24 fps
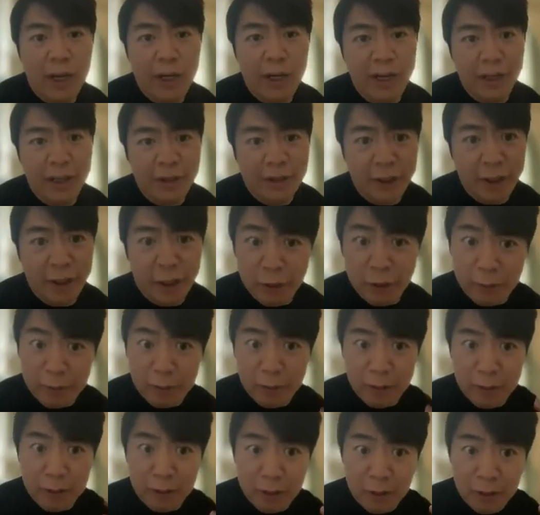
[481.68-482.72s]
has their
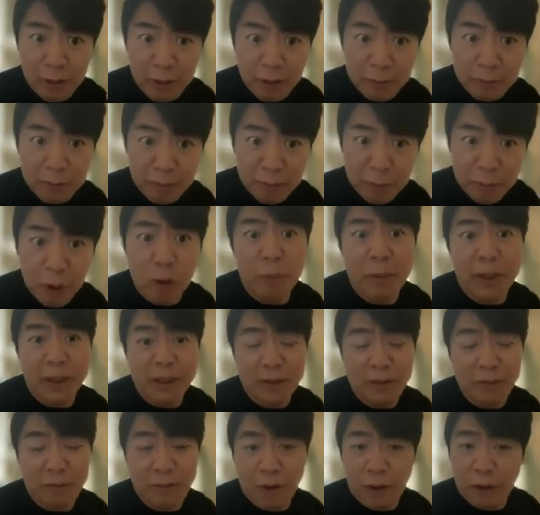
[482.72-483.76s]

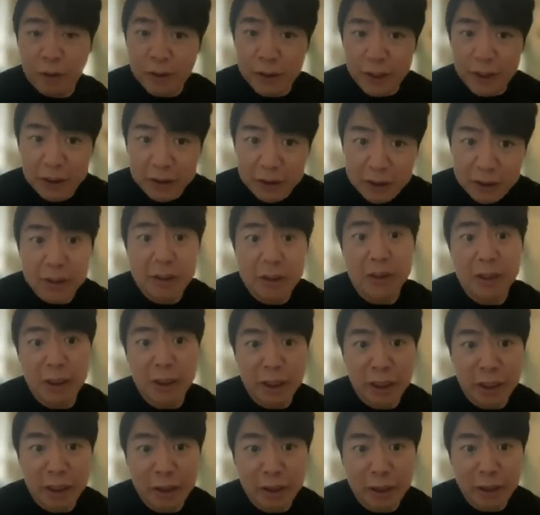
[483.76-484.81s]
moment for their
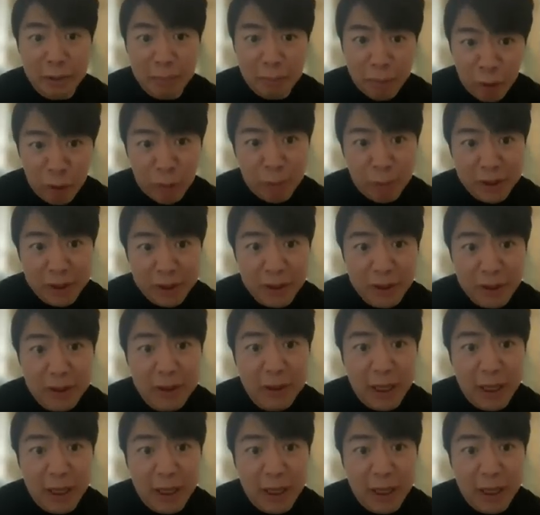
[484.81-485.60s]
Disney moment